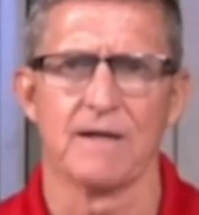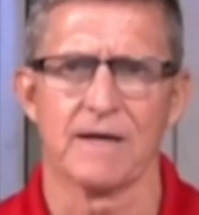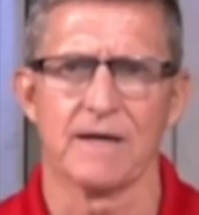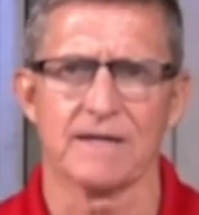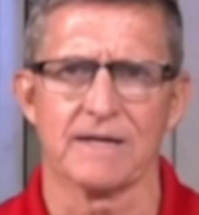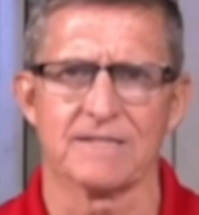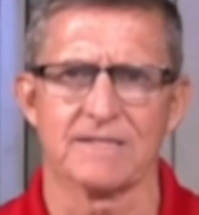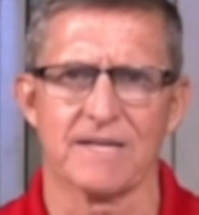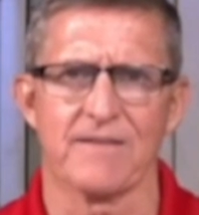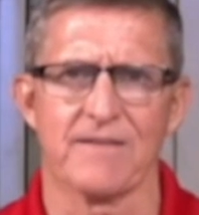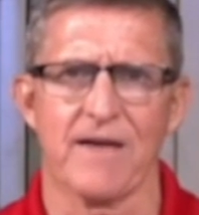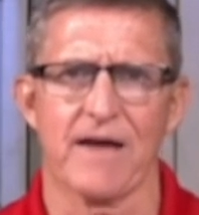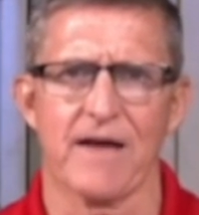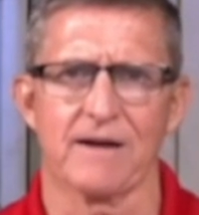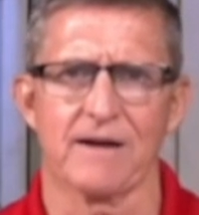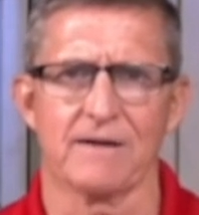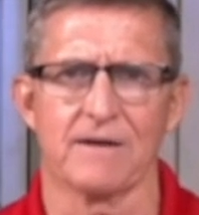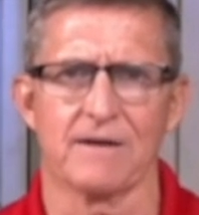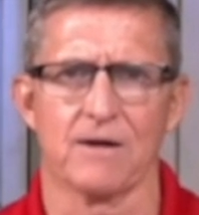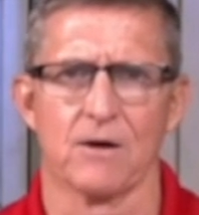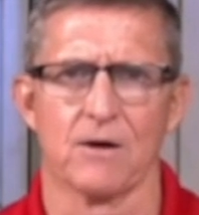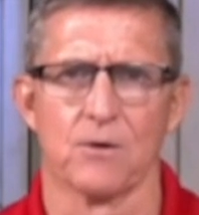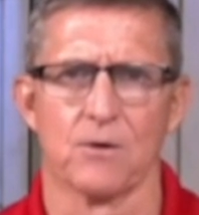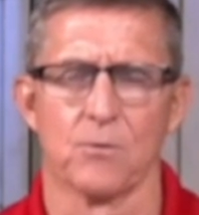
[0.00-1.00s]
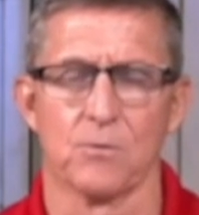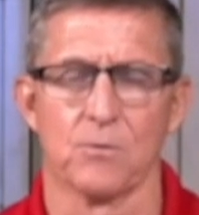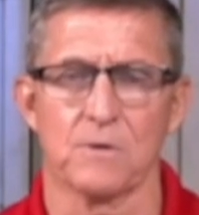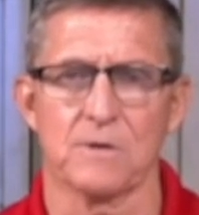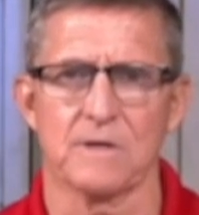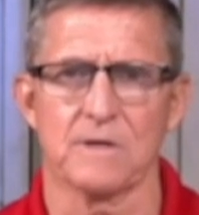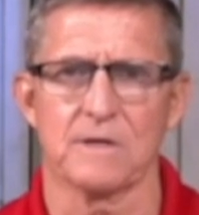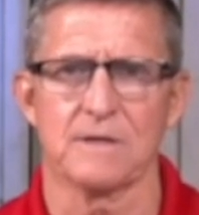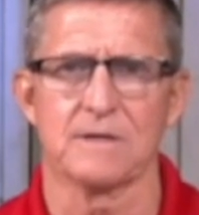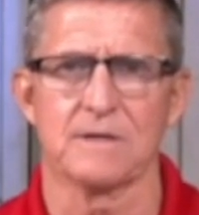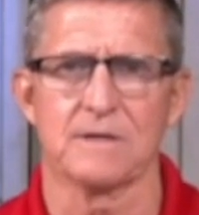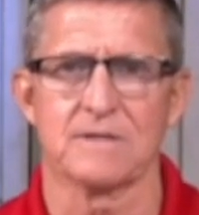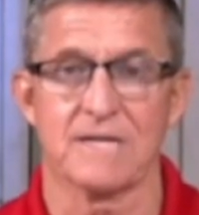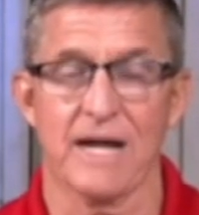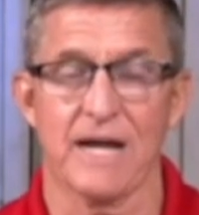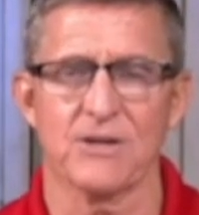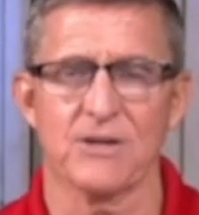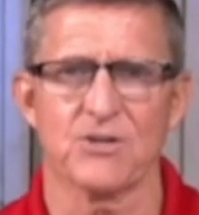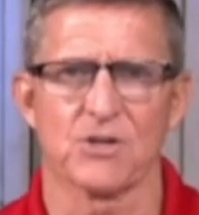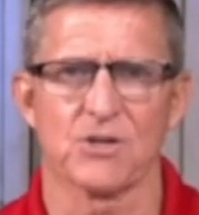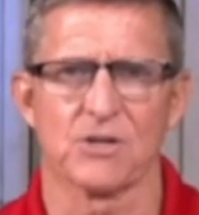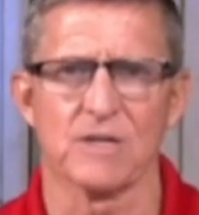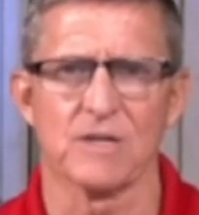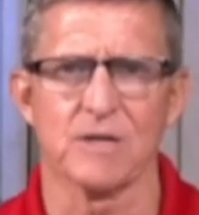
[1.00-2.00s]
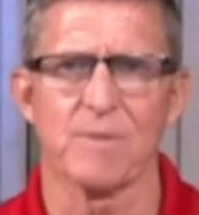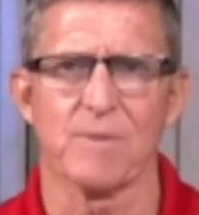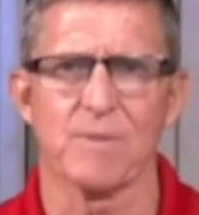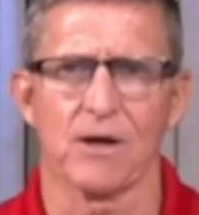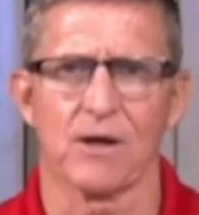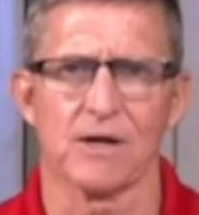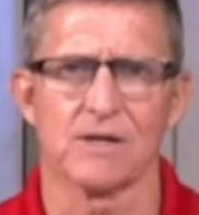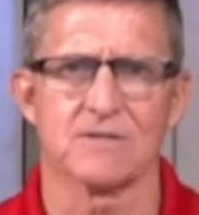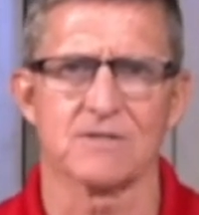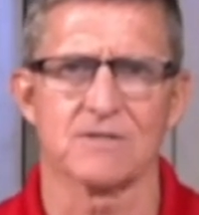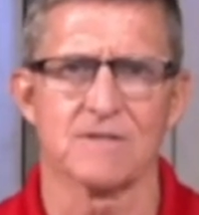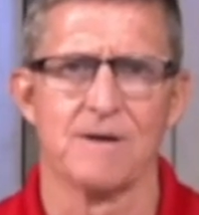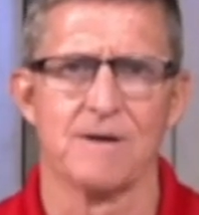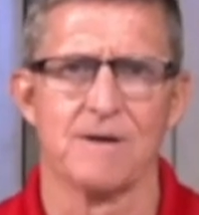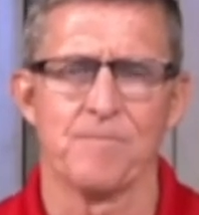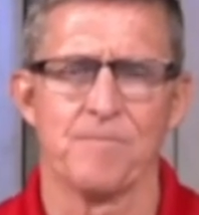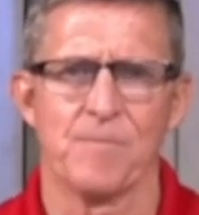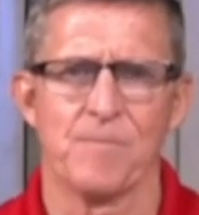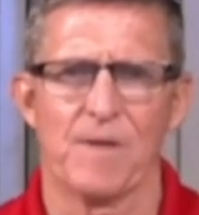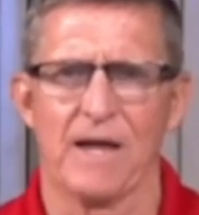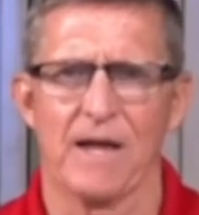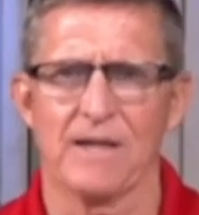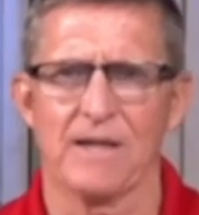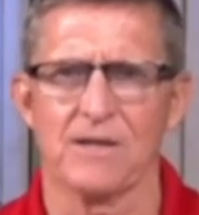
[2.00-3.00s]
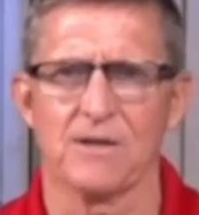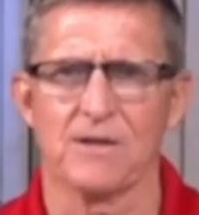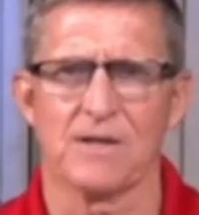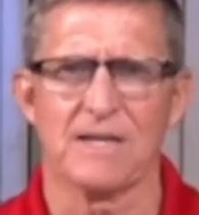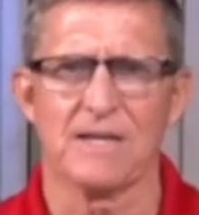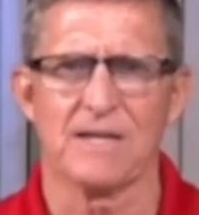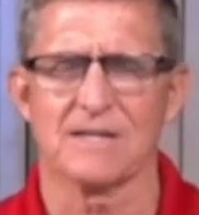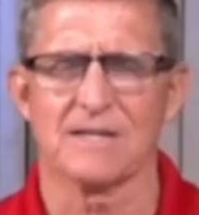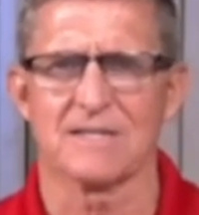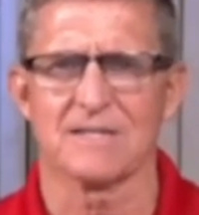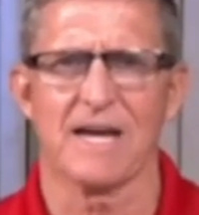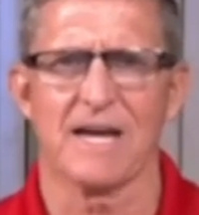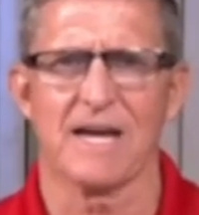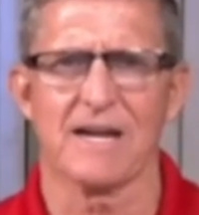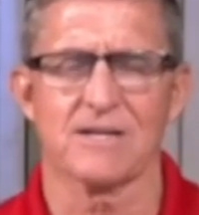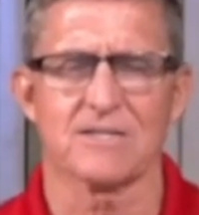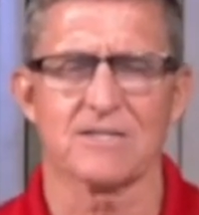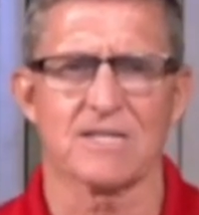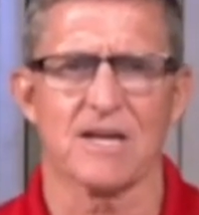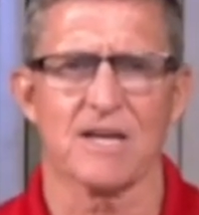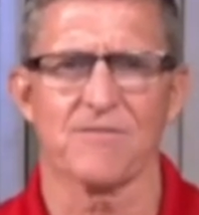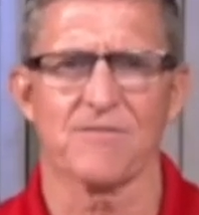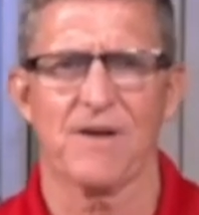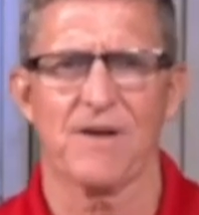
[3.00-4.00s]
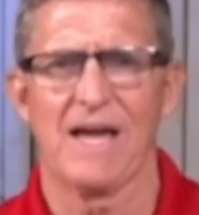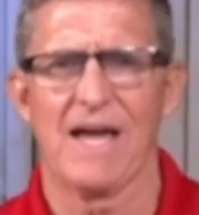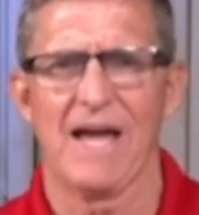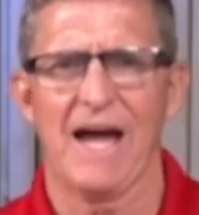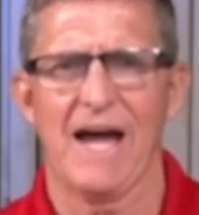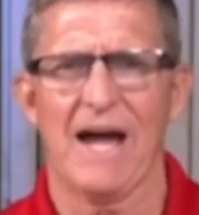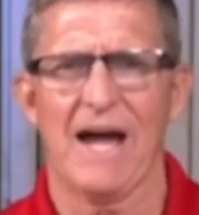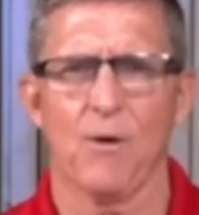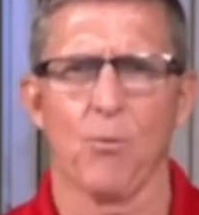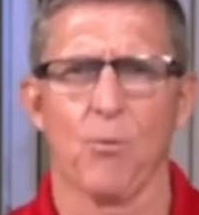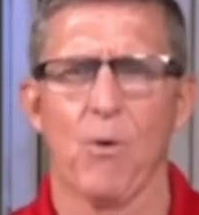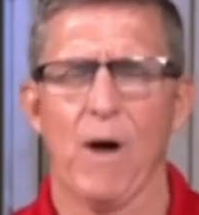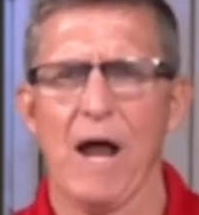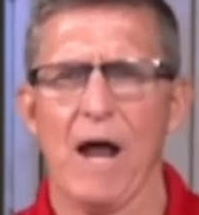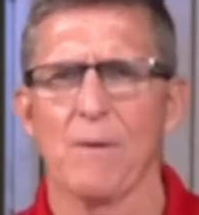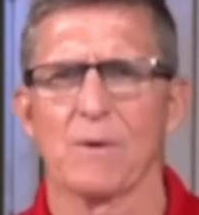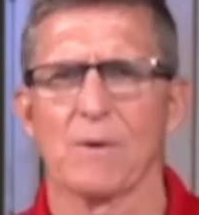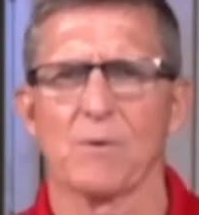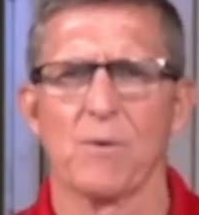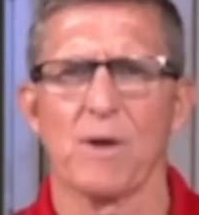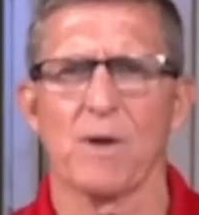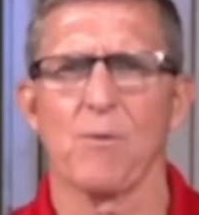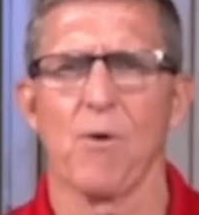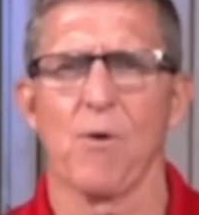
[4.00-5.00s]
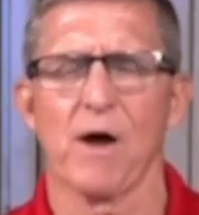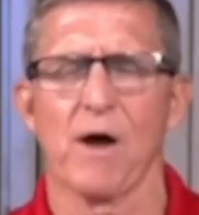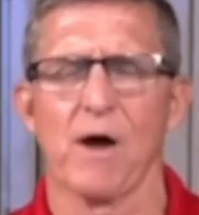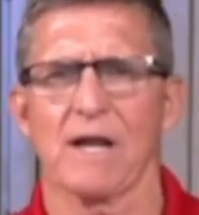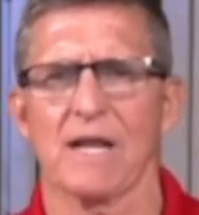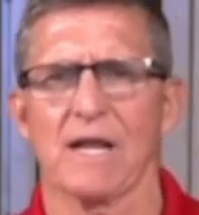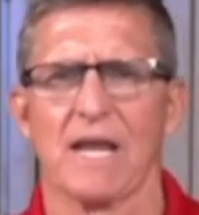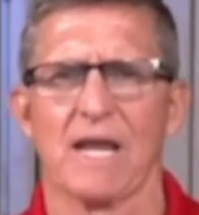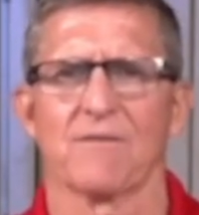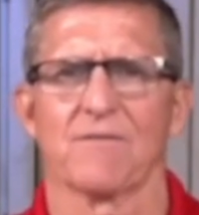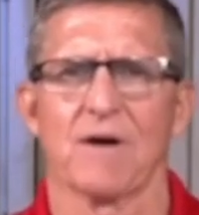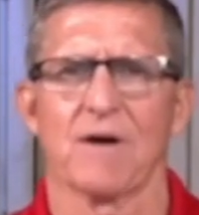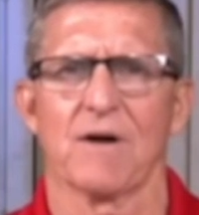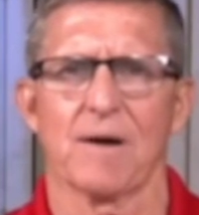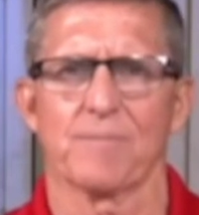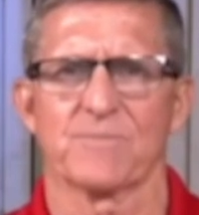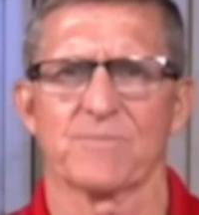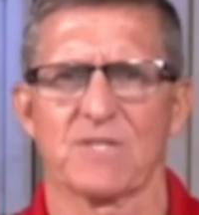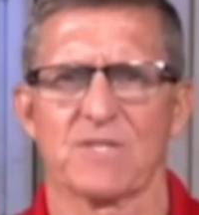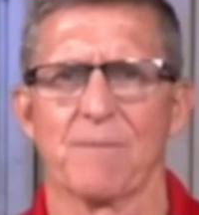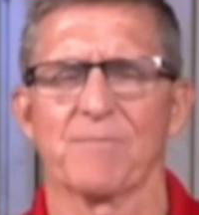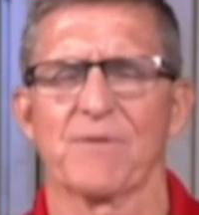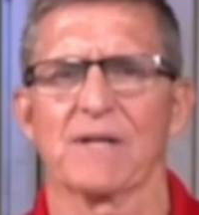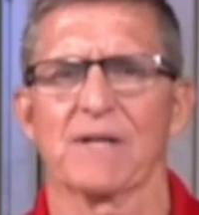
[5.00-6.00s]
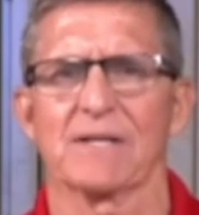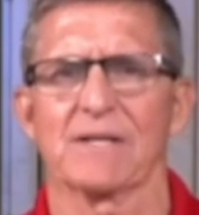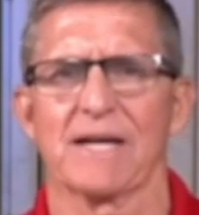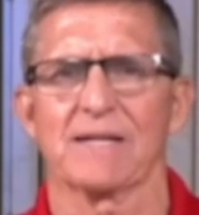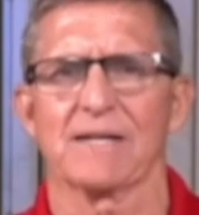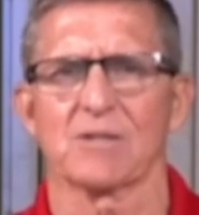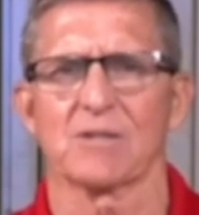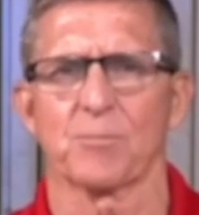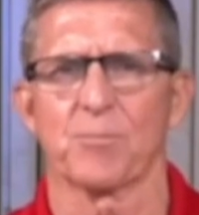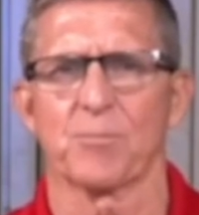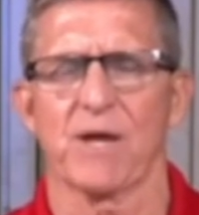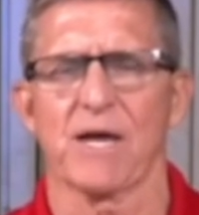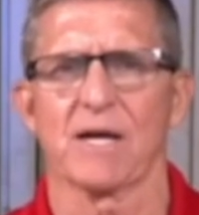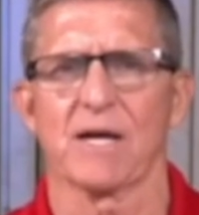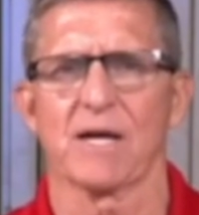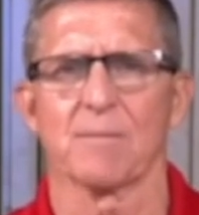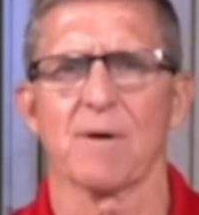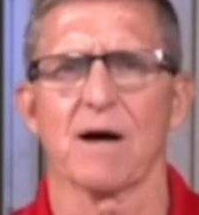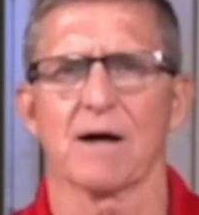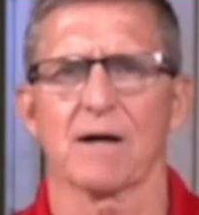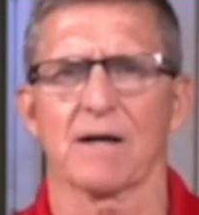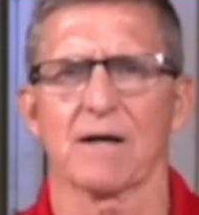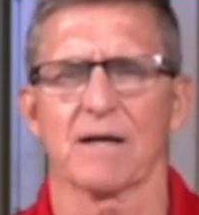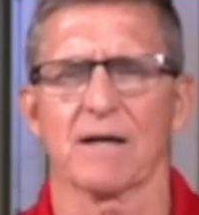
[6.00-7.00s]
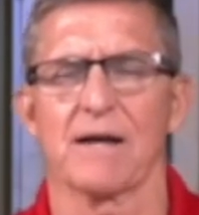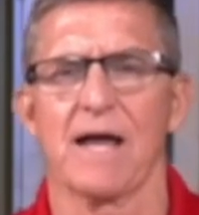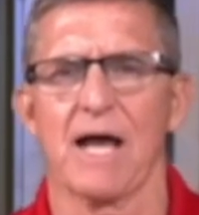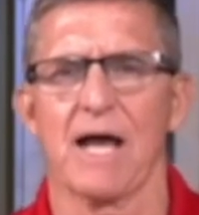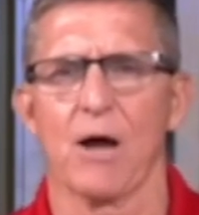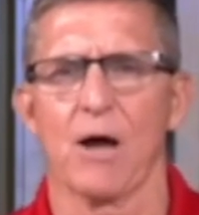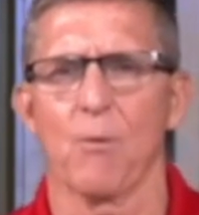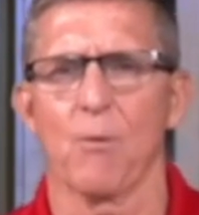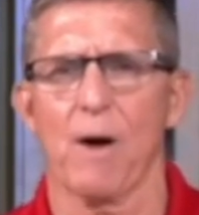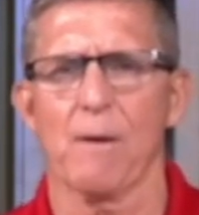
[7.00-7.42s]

I say that, intentionally, because you say to yourself, why would we want to give up something like the Panama Canal?